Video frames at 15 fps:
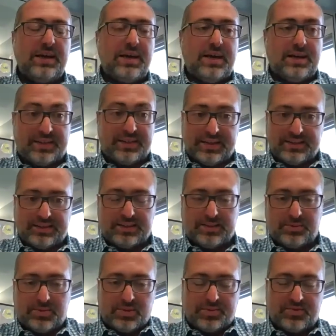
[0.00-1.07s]
healthcare
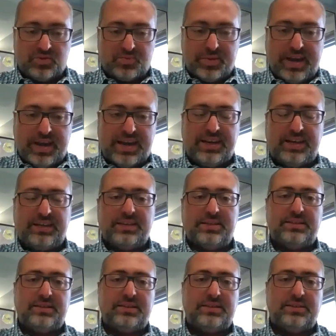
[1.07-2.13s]
systems of Spain,
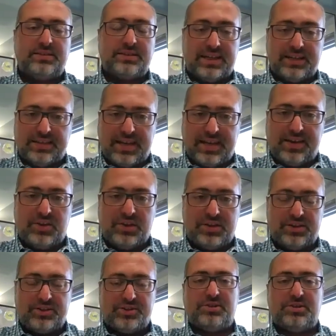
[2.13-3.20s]
the Scandinavian
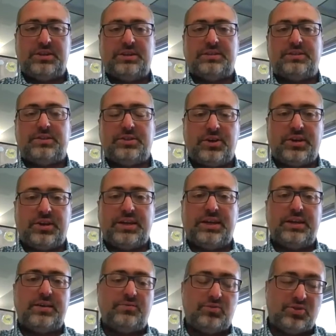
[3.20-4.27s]
countries,
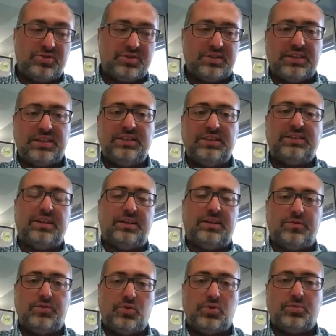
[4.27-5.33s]
Turkey, which is in the
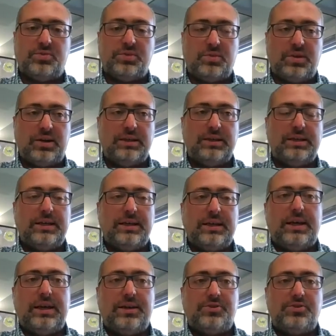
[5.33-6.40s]
hinterland of Europe as well,
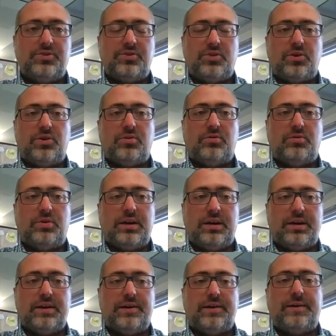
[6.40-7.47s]
as you know,
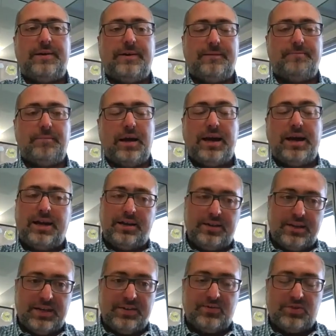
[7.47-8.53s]

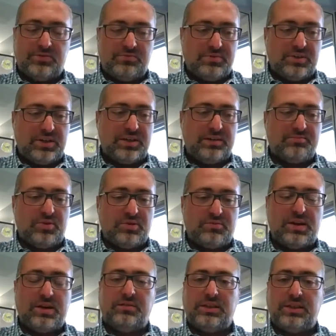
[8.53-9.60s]
and even
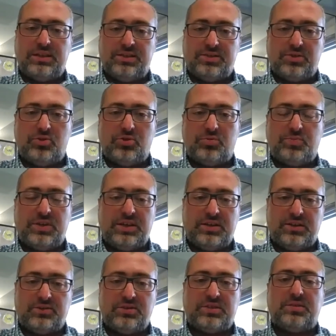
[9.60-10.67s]
around the Eastern European
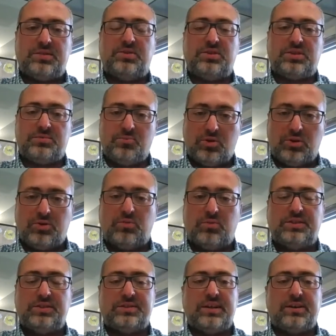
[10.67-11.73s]
countries, some of the smaller
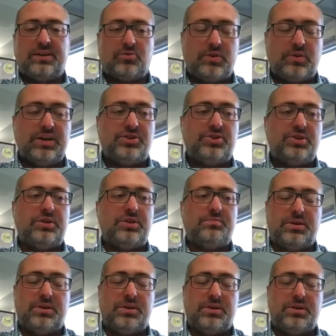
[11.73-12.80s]
ones like Croatia and
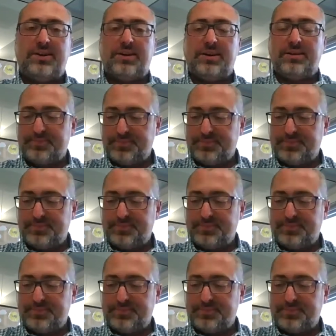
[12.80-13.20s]
Bulgaria.